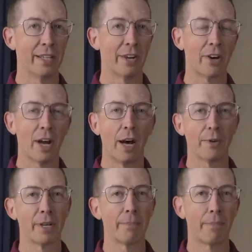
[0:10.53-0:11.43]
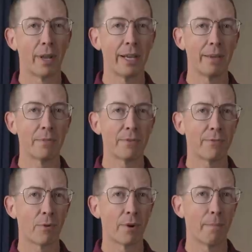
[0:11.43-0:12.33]
They are commonly blamed
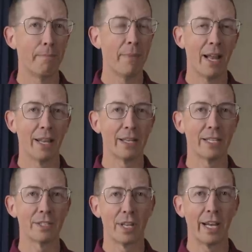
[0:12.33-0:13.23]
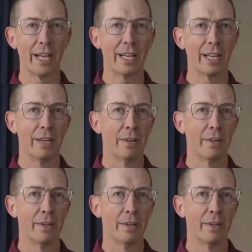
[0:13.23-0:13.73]
for maladies like